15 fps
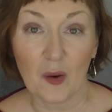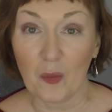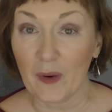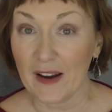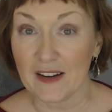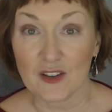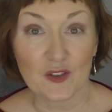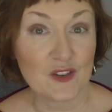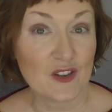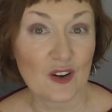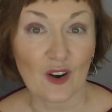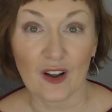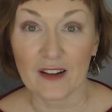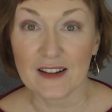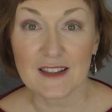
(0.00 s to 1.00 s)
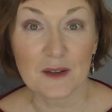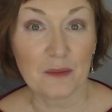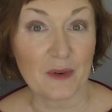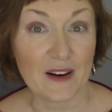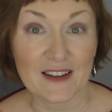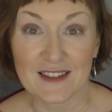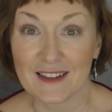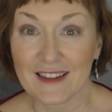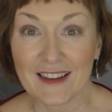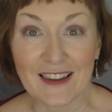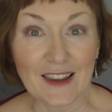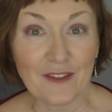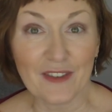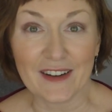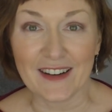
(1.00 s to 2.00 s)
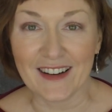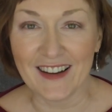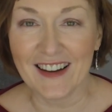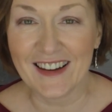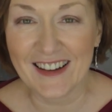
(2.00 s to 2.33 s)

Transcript: "Why don't you call it Surprisingly Even?"